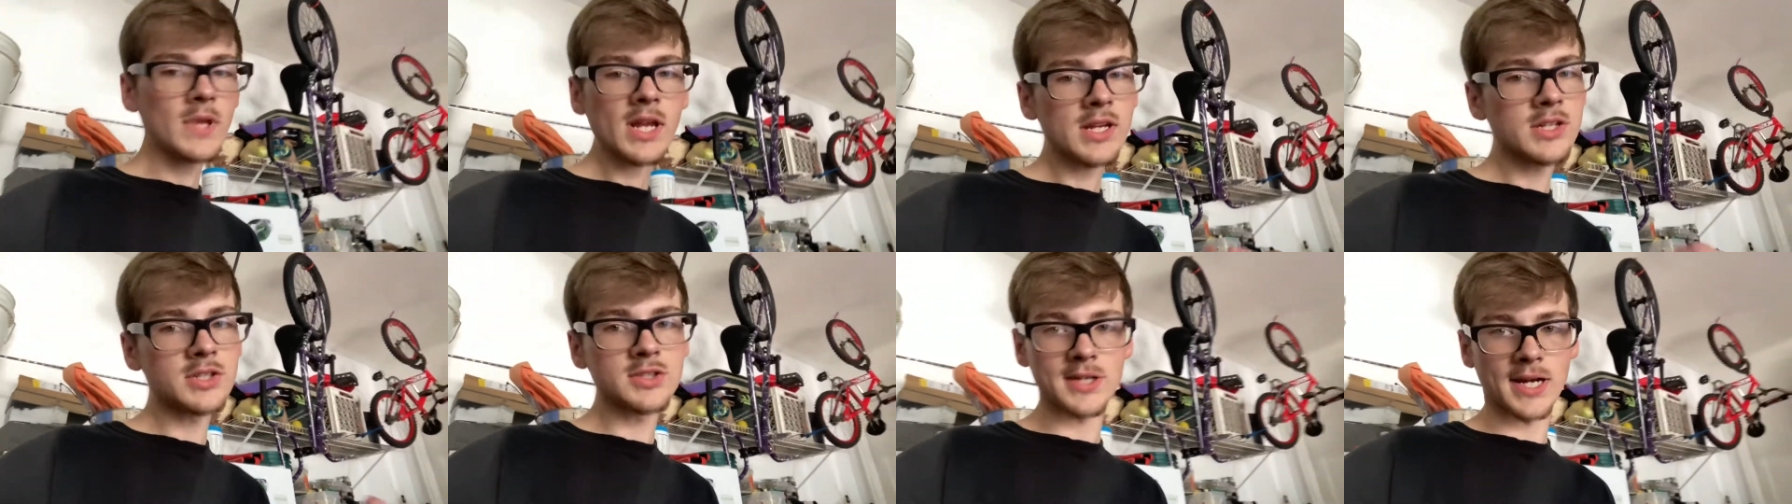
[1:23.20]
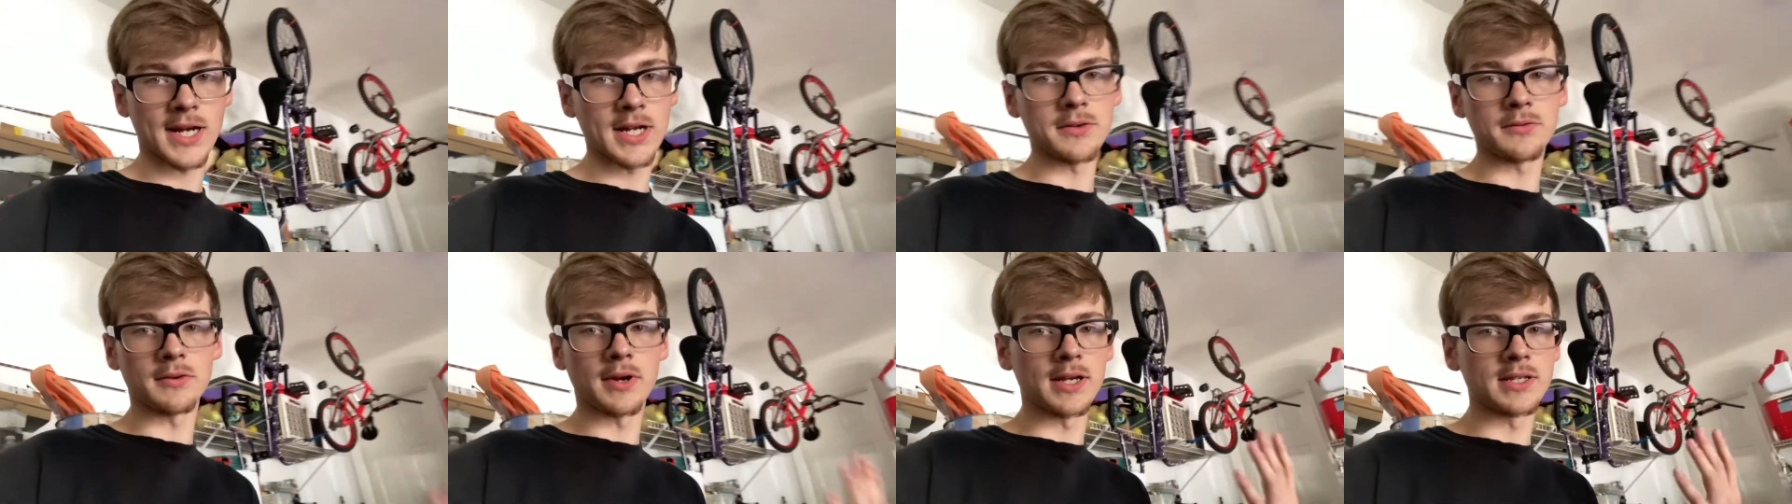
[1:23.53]
try
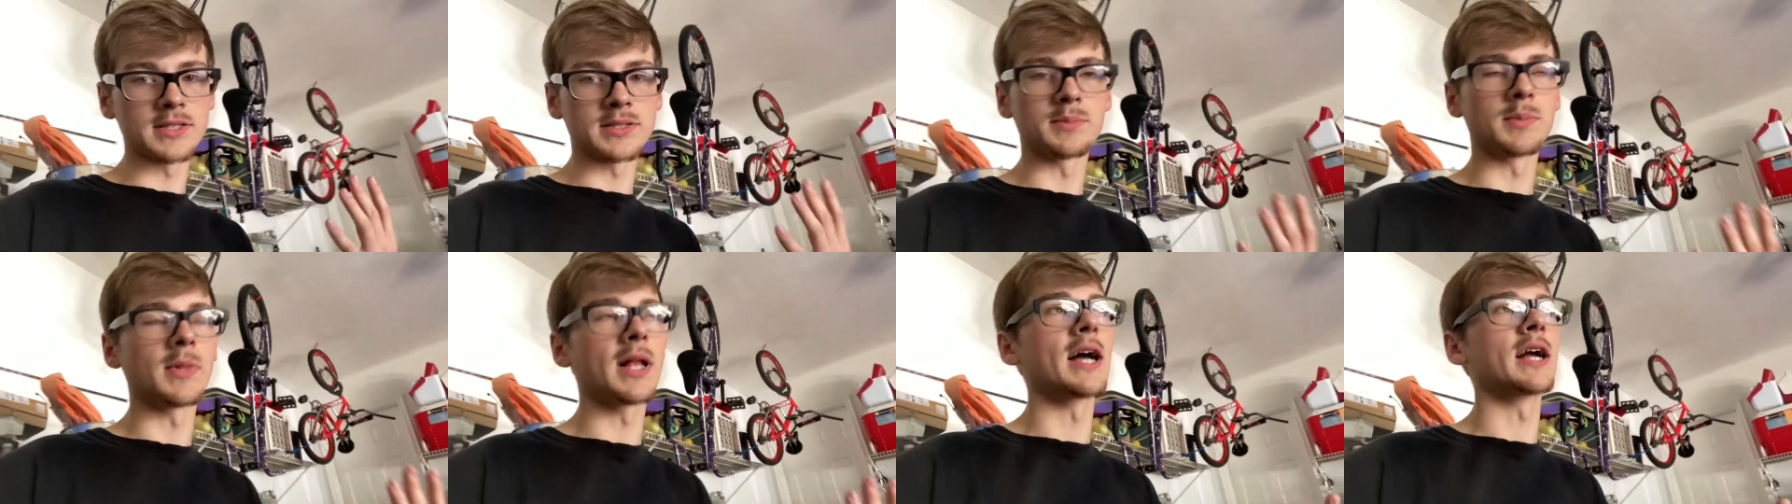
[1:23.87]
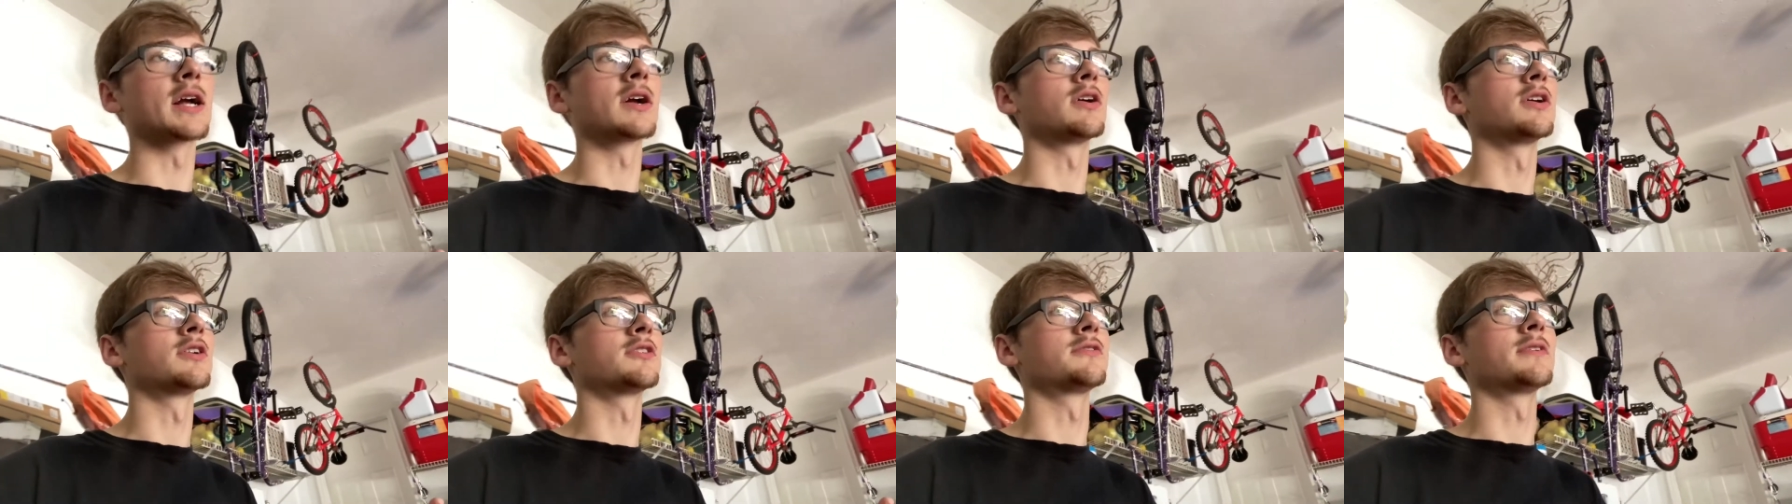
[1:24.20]
to raise the black
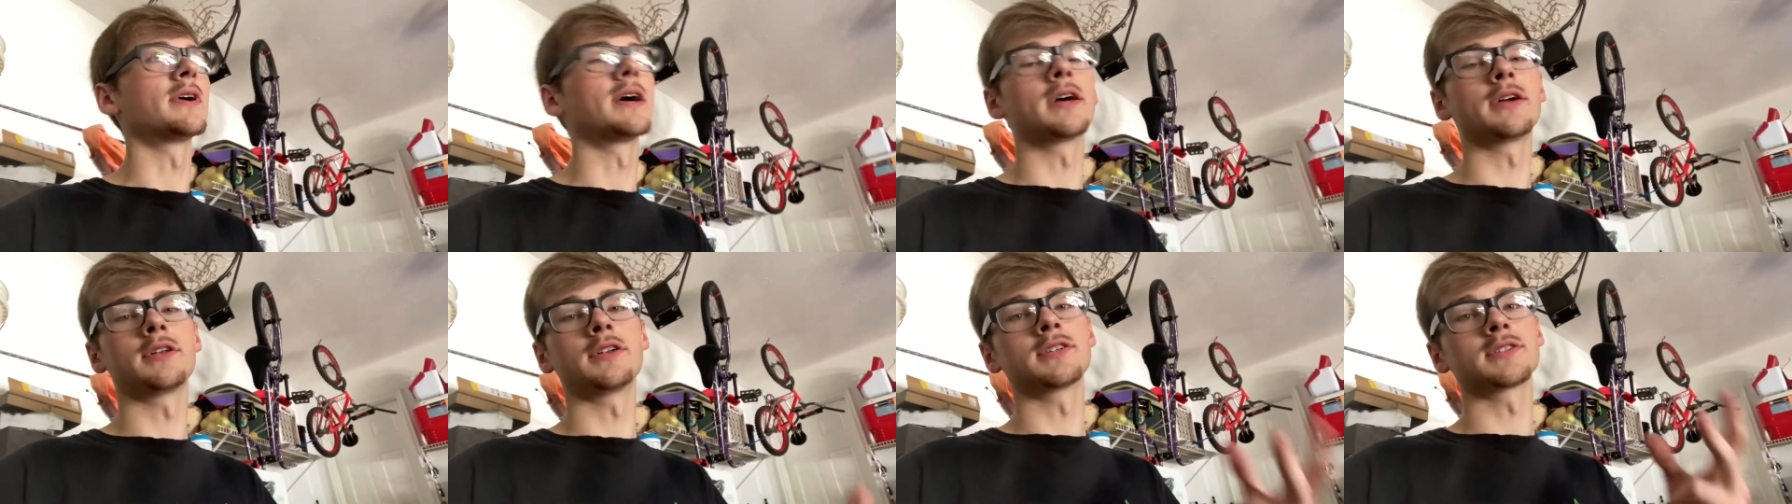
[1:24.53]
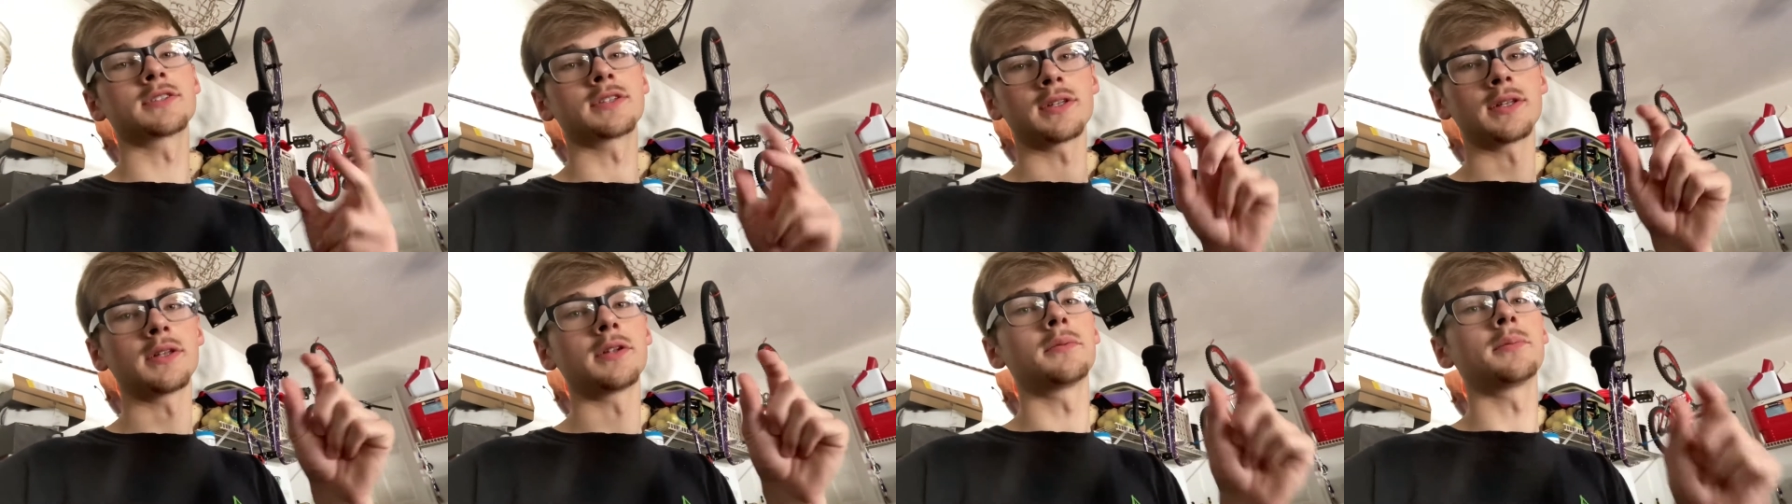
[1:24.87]
car's value just a
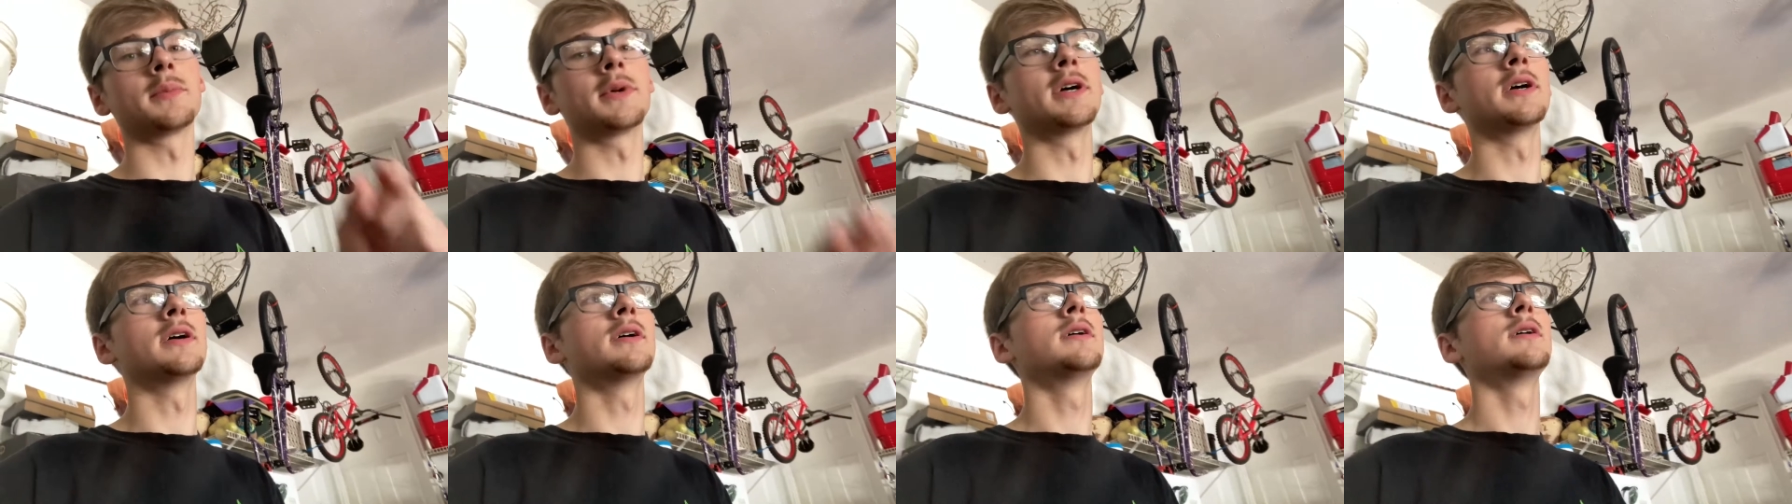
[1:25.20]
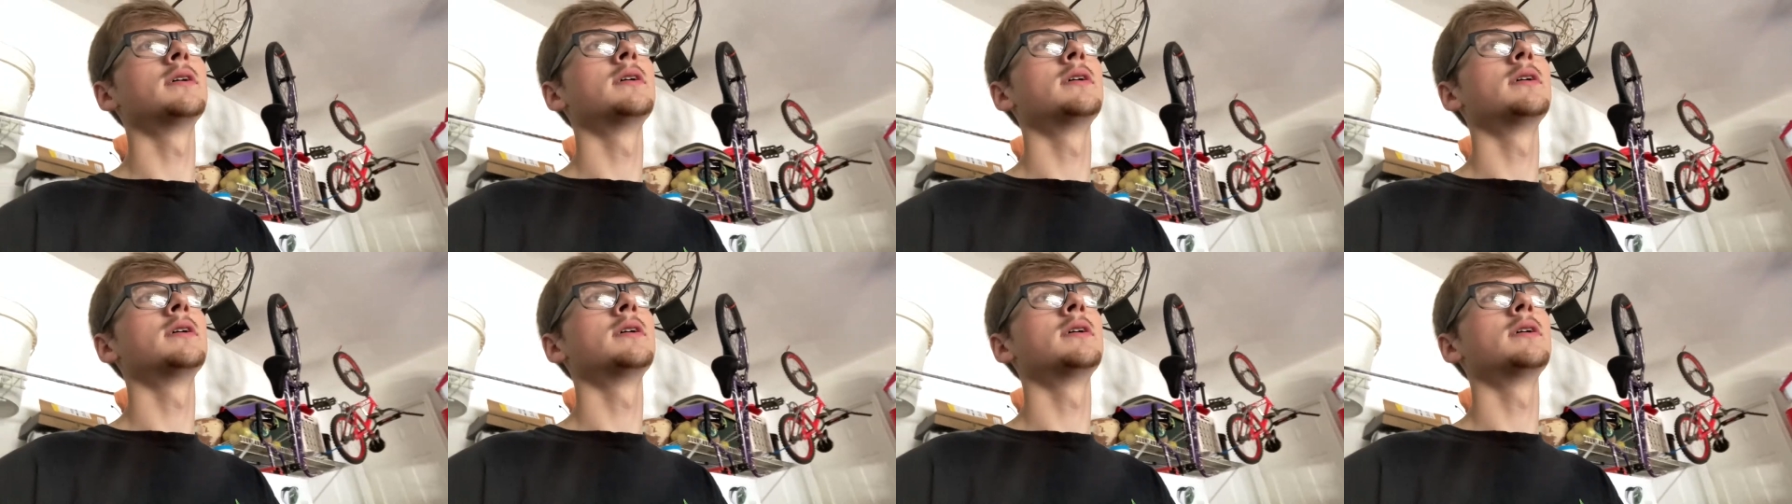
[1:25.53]
little bit